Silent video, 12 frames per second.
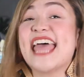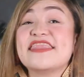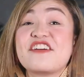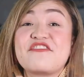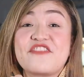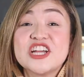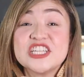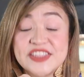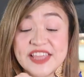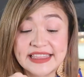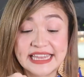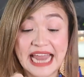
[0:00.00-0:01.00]
And the first
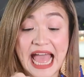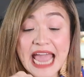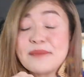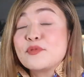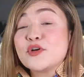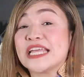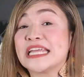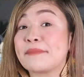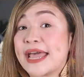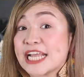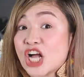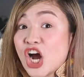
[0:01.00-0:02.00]
thing that I put
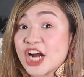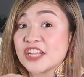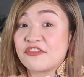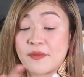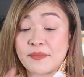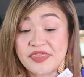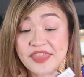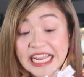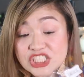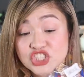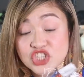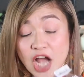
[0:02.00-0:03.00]
in my cart from
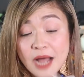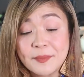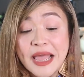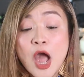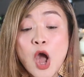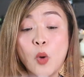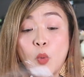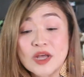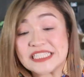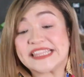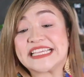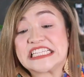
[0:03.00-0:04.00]
that shop
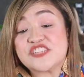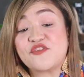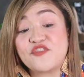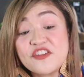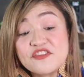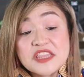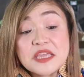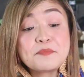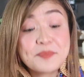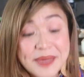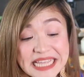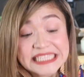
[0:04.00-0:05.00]
was this
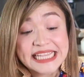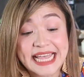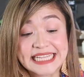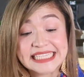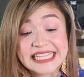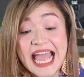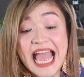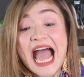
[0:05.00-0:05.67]
50 pieces